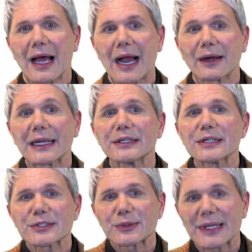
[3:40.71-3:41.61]
our
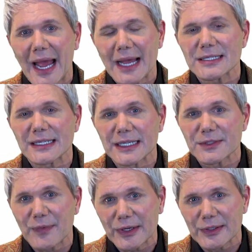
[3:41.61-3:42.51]
industry has at its
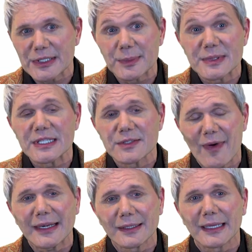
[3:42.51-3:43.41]
fingertips is
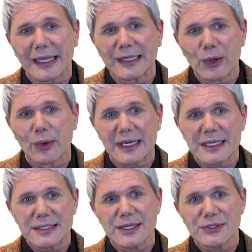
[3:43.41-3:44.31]
vital to any
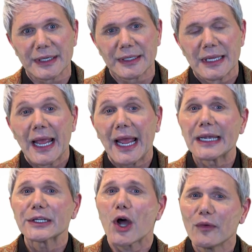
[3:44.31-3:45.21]
organization,
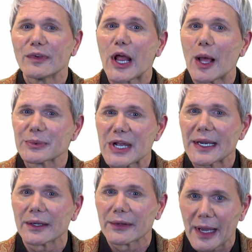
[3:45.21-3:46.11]
and COVID helped
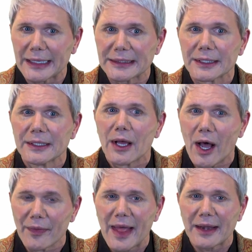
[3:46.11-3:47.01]
shine a light
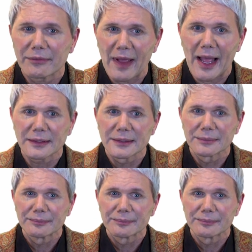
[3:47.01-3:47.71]
on that fact.